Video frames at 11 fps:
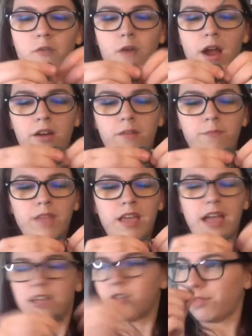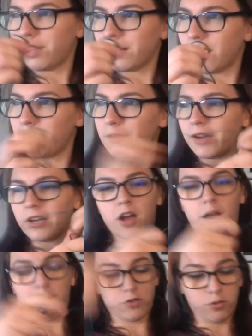wire. I don't think that would be very
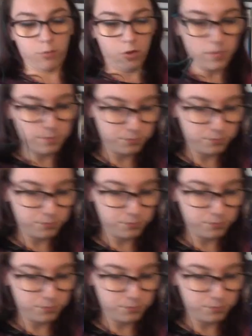comfortable.